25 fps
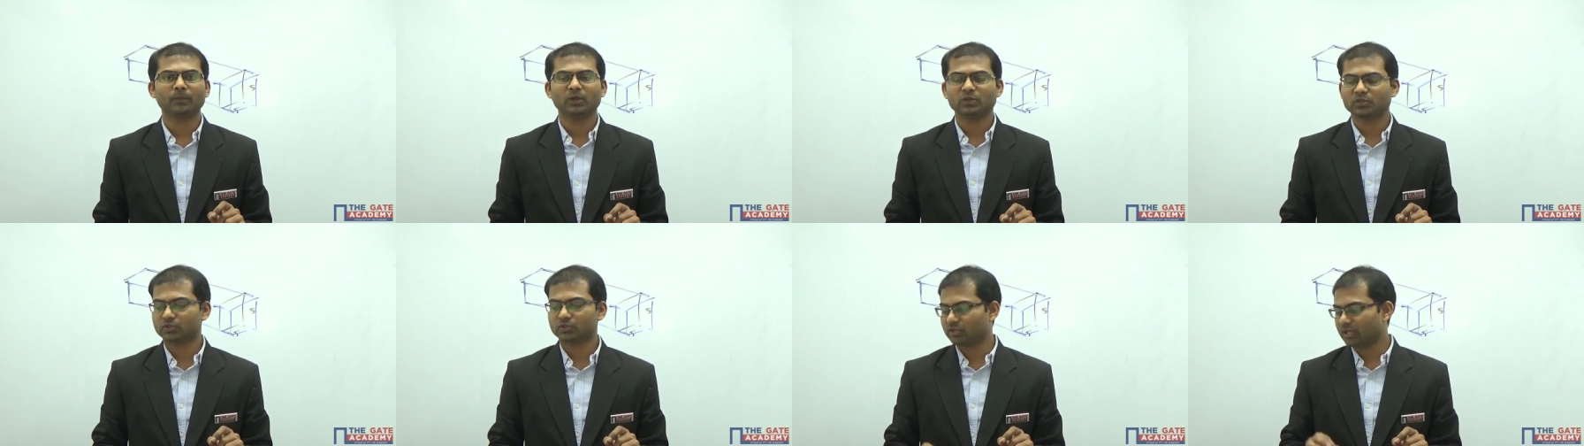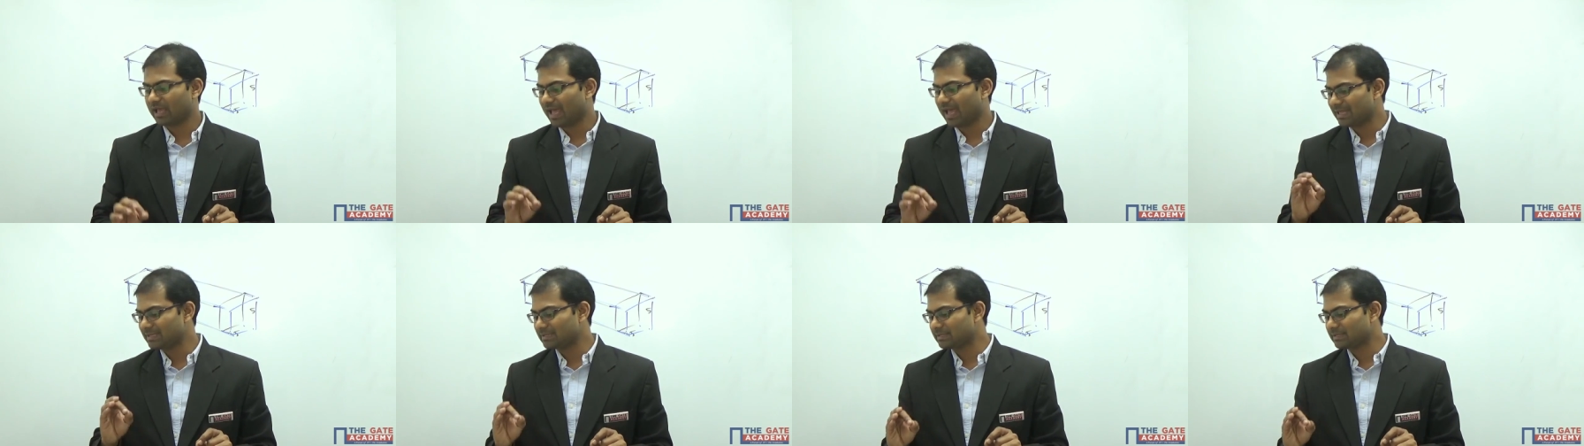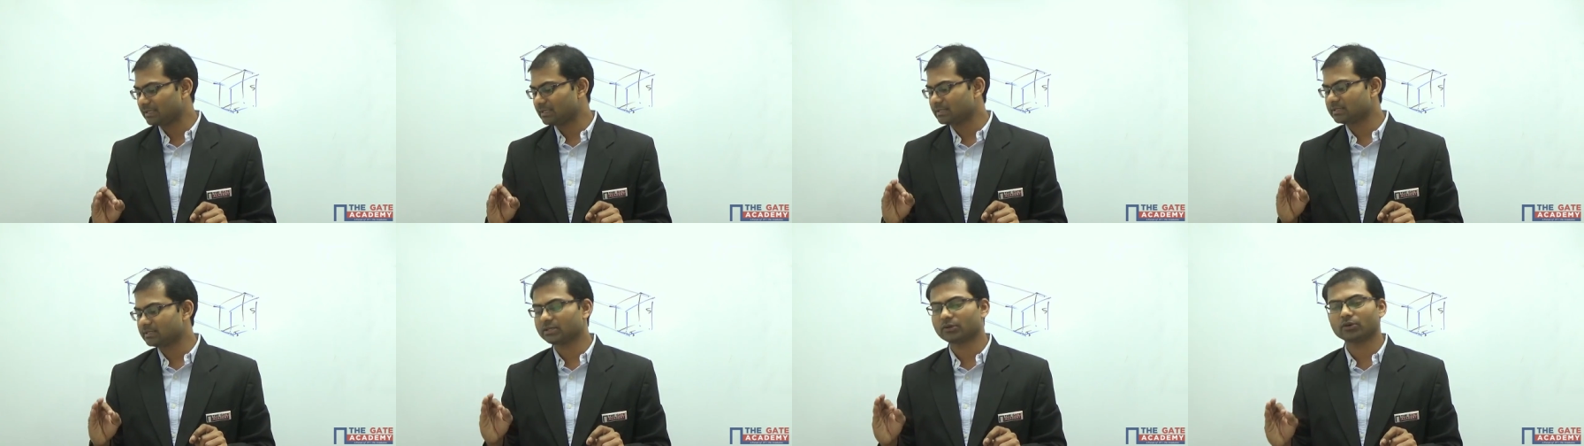So the
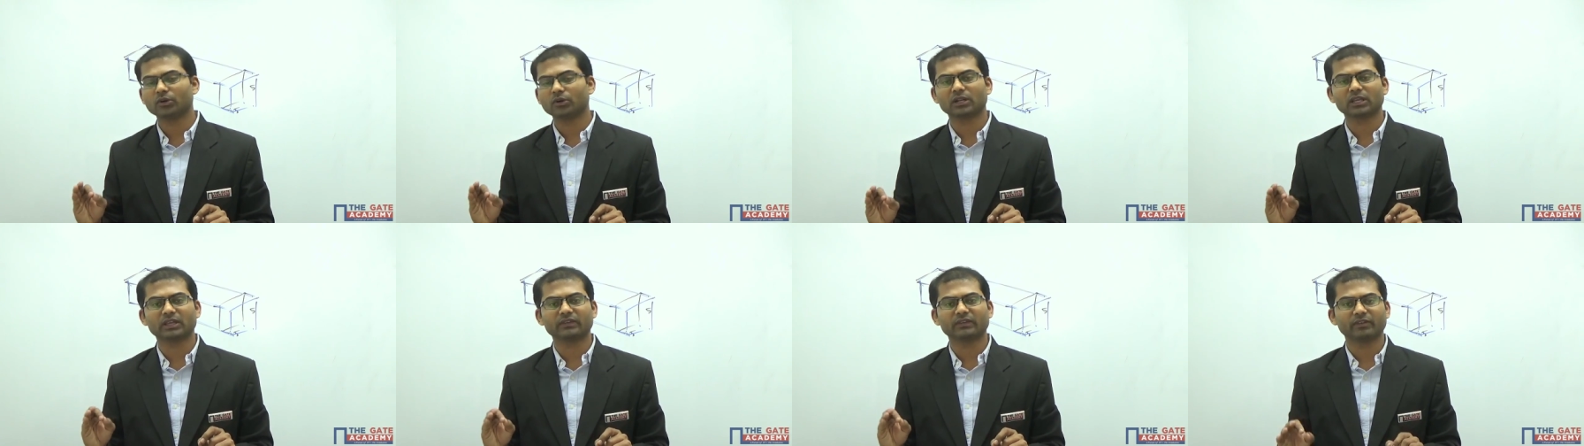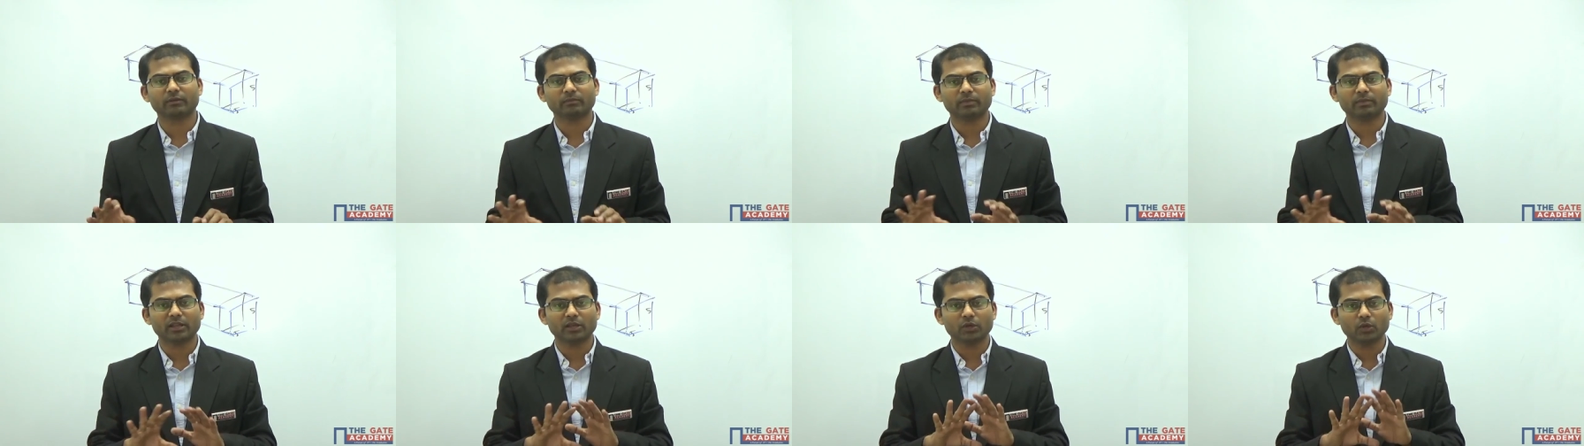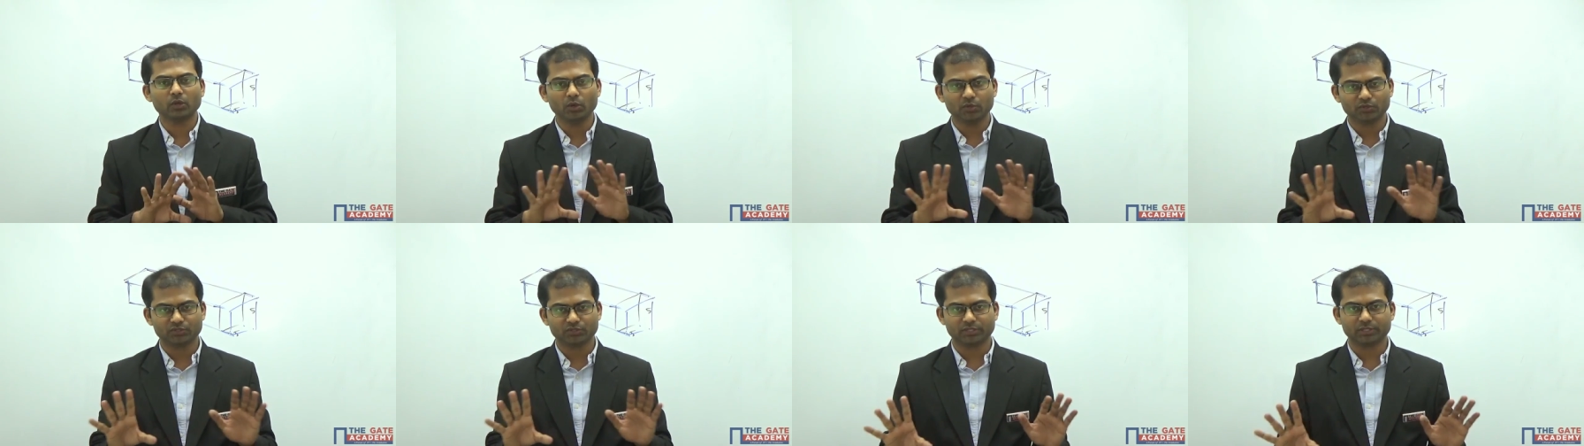answer is equal to given by
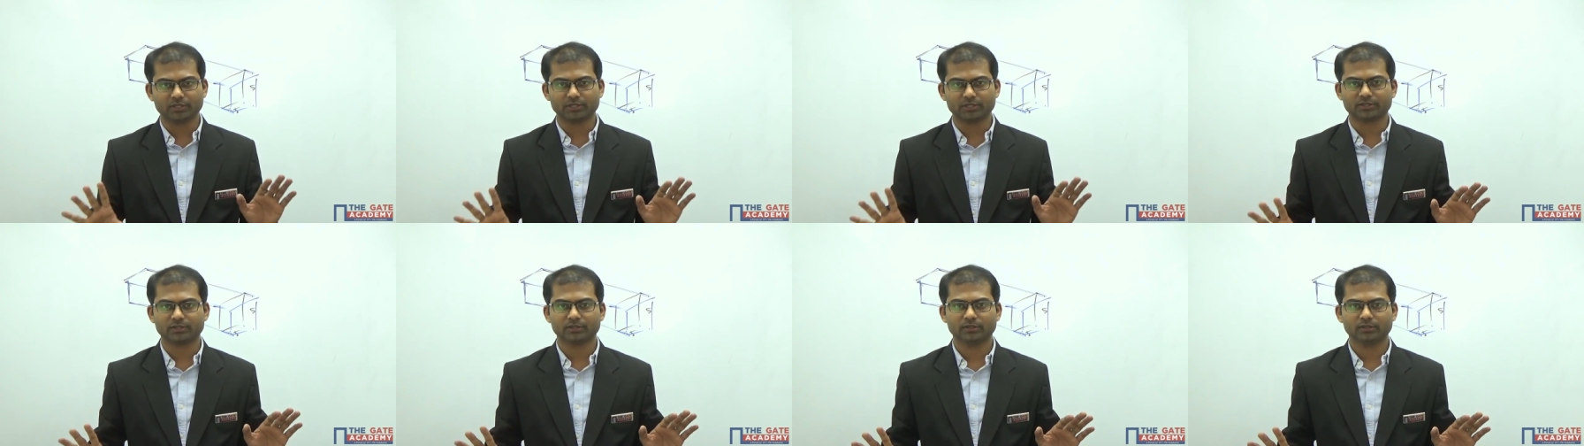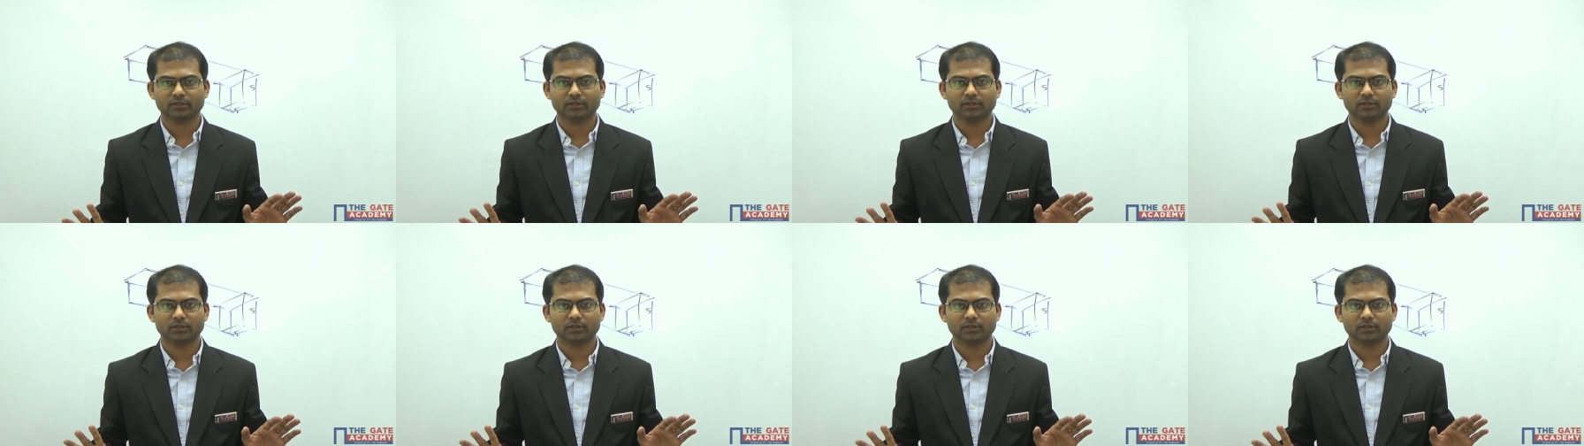no stress.